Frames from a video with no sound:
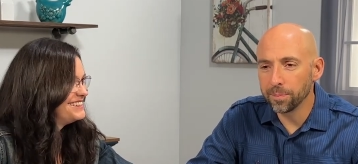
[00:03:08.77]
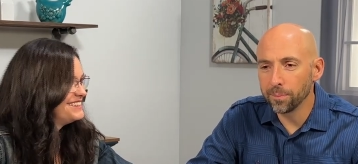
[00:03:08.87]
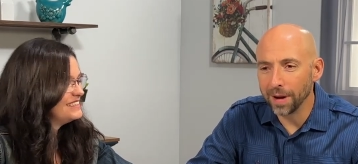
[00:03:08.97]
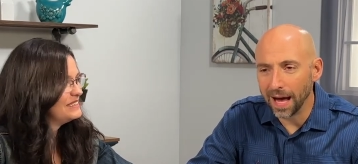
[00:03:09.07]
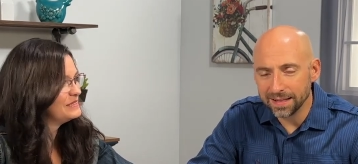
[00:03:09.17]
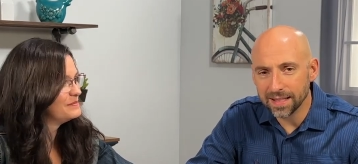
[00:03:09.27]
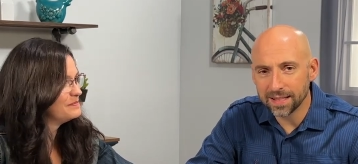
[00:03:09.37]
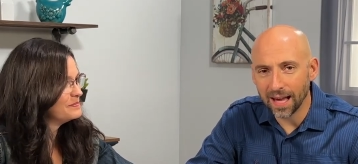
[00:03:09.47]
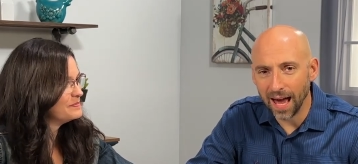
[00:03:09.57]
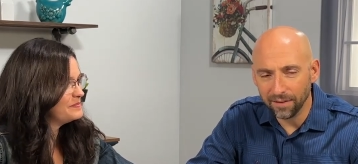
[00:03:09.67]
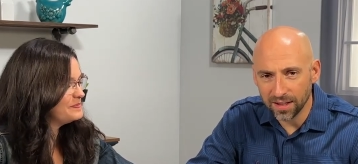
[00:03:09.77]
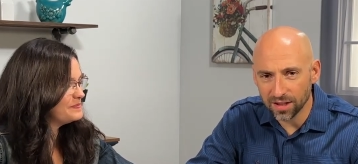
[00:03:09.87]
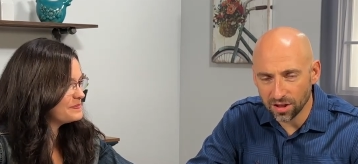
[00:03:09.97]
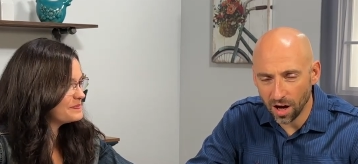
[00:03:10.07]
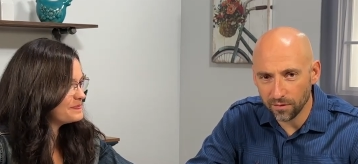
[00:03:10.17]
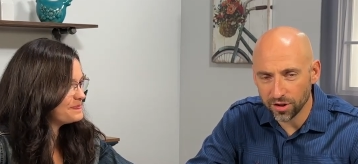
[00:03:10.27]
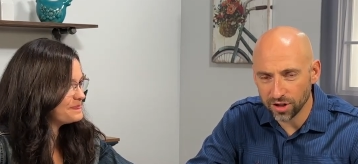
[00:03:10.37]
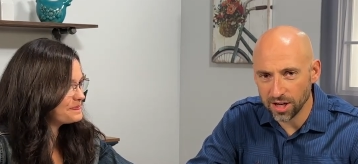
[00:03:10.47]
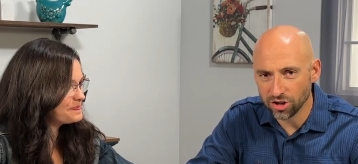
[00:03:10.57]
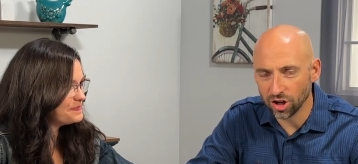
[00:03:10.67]
Speaker 1: but as he's having this
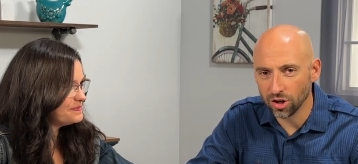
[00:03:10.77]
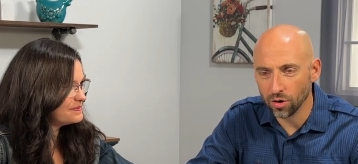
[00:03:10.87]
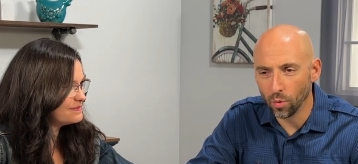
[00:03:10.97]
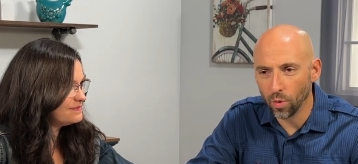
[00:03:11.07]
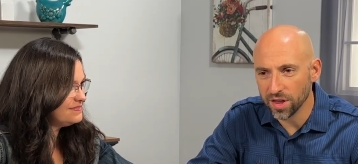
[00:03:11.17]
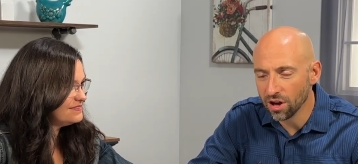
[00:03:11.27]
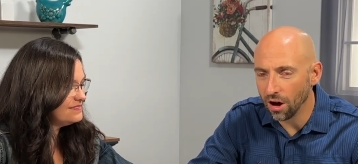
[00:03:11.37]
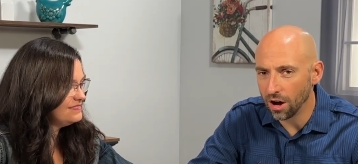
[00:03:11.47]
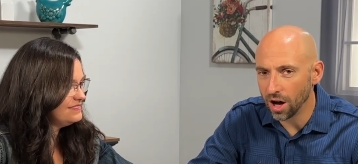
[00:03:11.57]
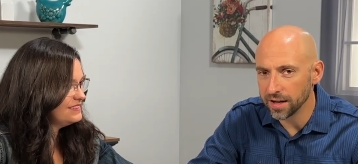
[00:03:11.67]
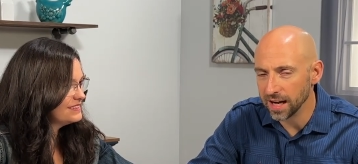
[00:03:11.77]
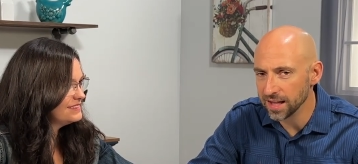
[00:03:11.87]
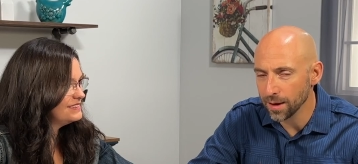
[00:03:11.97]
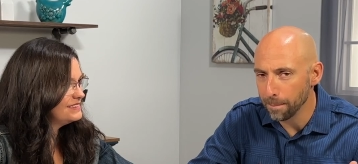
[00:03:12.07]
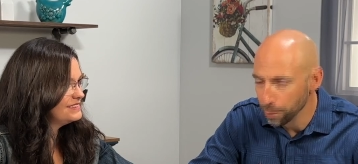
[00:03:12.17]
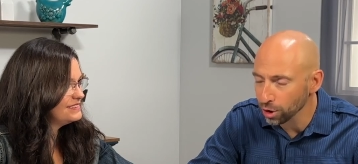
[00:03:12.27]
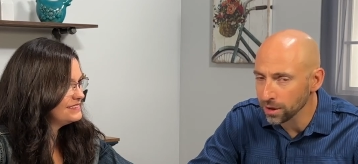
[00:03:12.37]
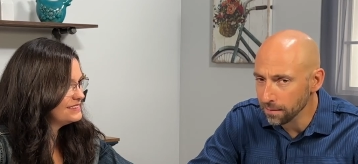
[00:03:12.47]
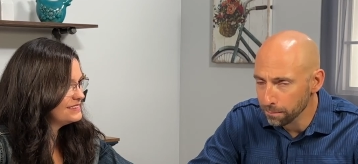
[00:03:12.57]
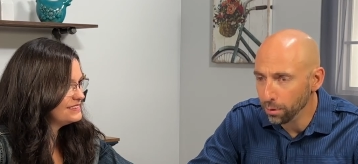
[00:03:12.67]
conversation with God in the
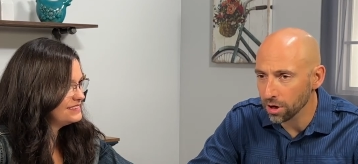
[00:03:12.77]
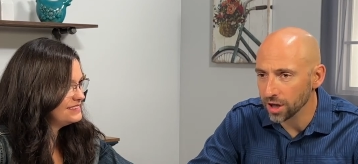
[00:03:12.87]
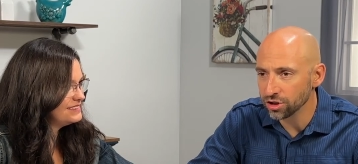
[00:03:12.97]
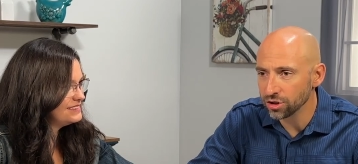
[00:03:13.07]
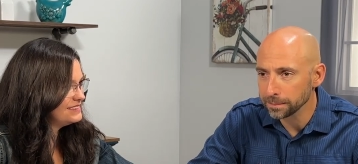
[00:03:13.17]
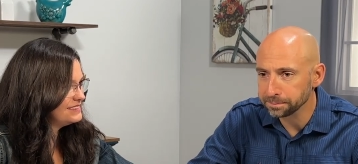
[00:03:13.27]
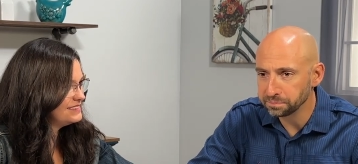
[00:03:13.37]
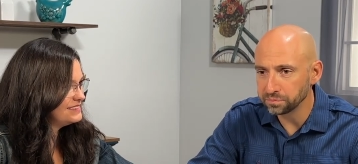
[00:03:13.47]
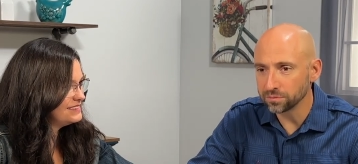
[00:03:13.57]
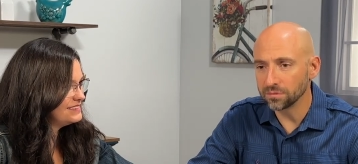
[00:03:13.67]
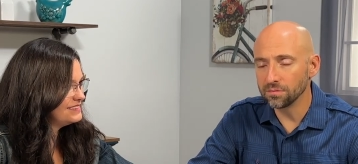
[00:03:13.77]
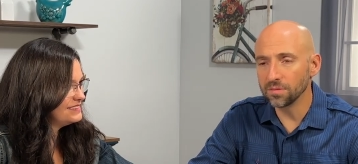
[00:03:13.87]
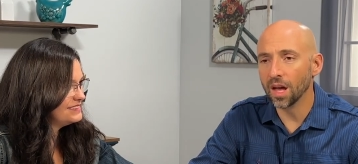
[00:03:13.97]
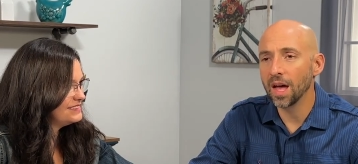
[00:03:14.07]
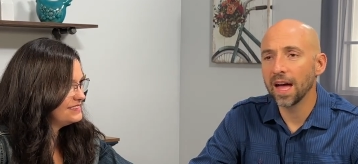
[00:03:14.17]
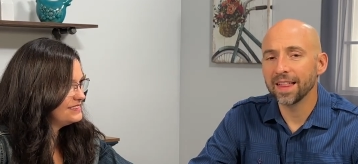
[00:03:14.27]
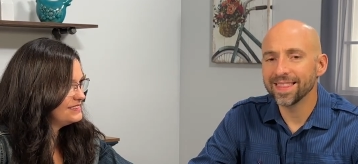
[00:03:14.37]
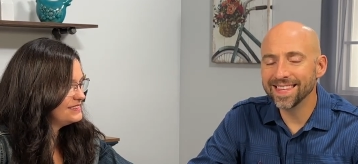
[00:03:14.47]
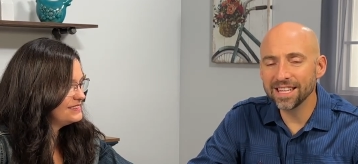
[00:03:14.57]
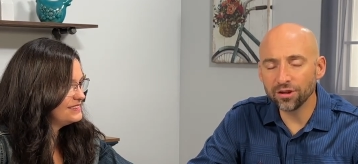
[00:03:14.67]
burning bush,
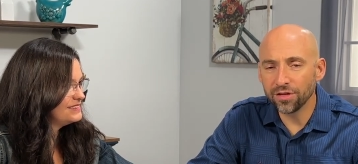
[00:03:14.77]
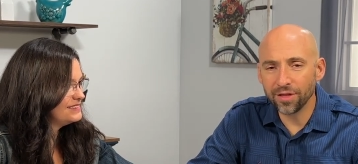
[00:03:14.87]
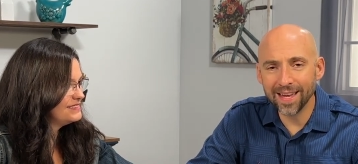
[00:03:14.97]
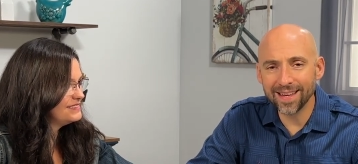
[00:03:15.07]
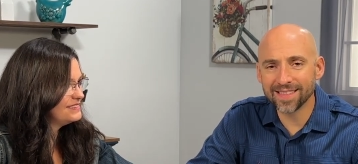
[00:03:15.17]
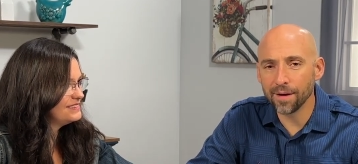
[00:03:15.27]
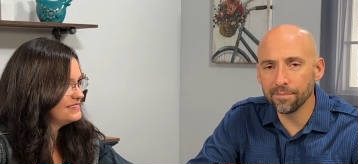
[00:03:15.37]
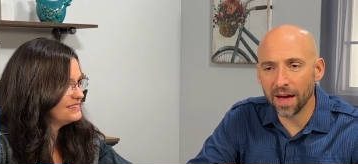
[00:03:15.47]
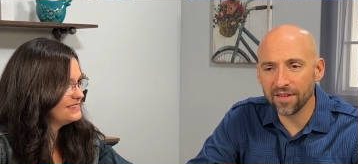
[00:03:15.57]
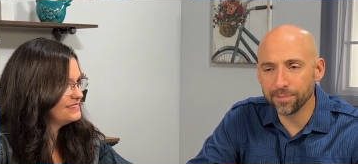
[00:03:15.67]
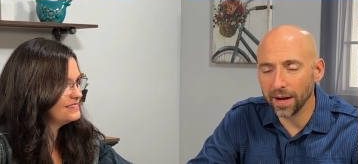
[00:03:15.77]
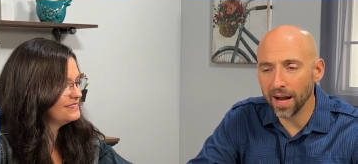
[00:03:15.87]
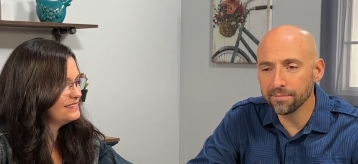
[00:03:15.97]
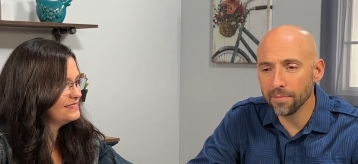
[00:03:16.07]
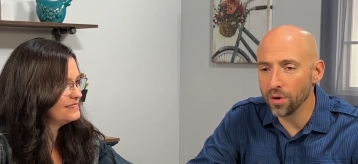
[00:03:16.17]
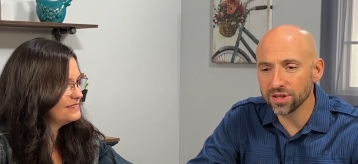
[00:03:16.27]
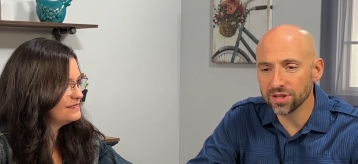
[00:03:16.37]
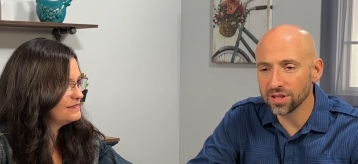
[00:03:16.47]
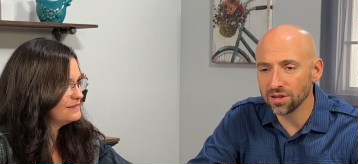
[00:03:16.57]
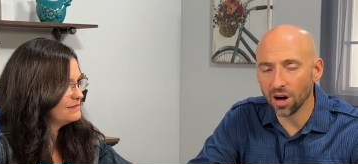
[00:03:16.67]
these are things that have been on
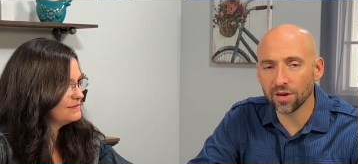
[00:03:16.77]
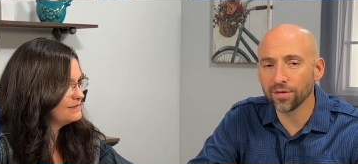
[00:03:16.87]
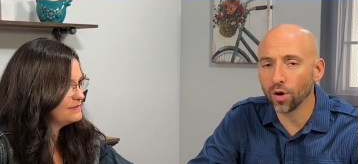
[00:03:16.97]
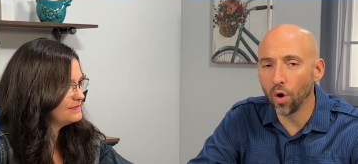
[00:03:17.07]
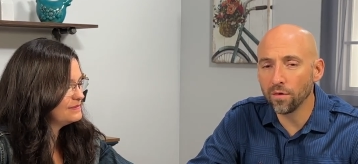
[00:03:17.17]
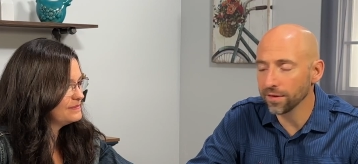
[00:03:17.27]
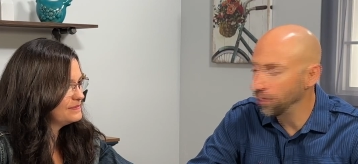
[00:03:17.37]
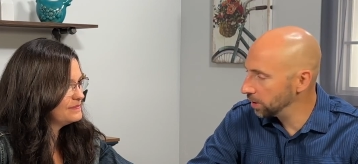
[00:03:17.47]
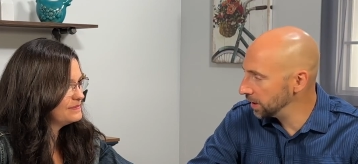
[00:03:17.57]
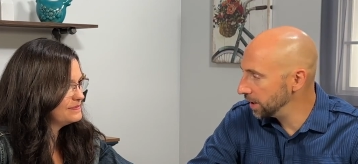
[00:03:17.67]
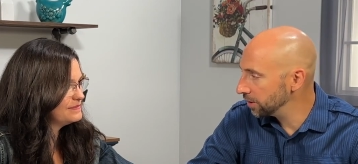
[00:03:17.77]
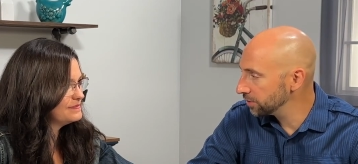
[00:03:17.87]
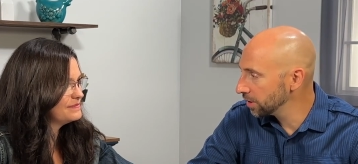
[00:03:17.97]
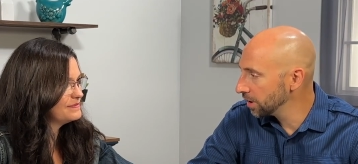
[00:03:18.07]
Moses' heart for over forty years.